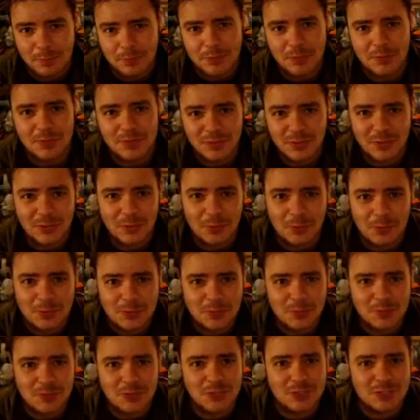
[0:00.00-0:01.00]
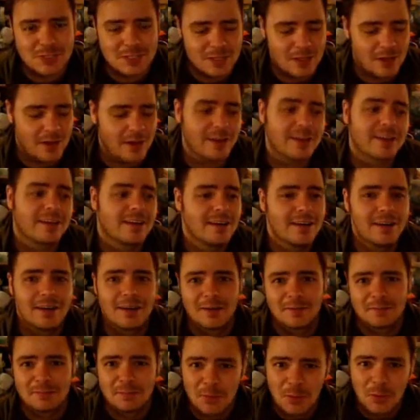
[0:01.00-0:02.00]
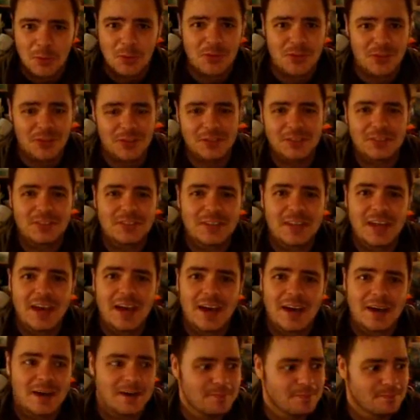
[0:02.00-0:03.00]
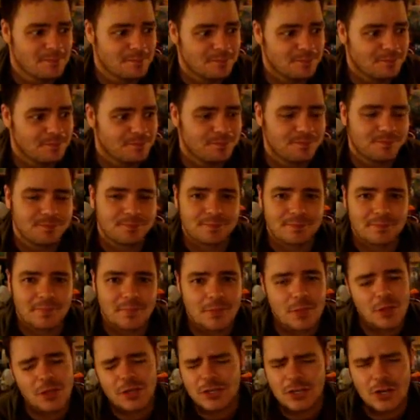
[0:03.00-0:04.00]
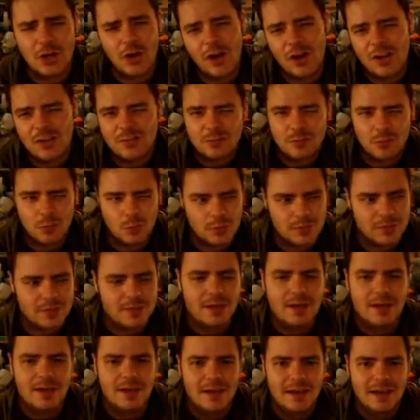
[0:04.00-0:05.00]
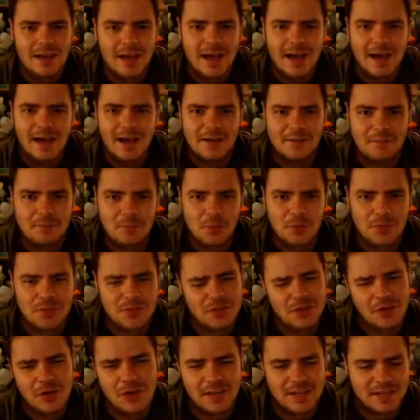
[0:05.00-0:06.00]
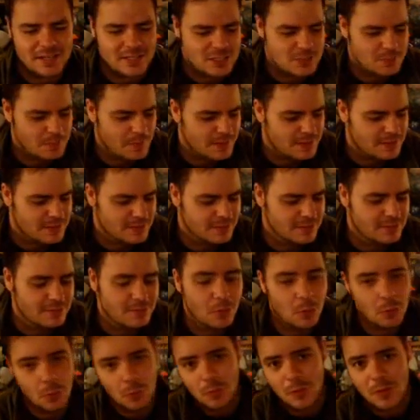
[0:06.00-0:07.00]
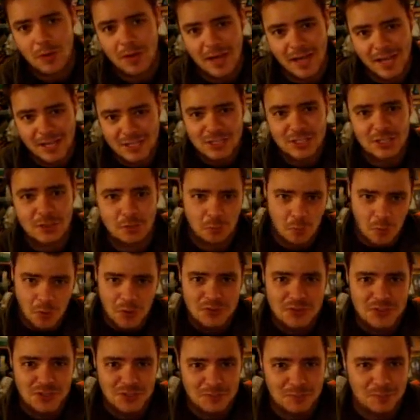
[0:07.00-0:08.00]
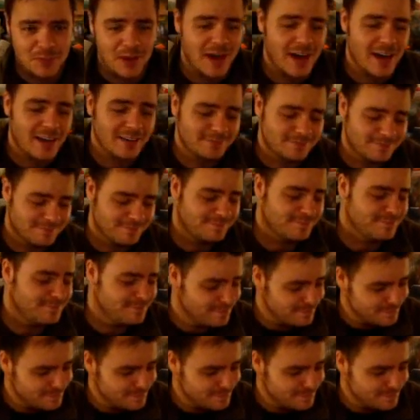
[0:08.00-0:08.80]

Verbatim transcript: doing the course, which is like more than um, 39, 40, uh, more than I expected or actually wanted, but a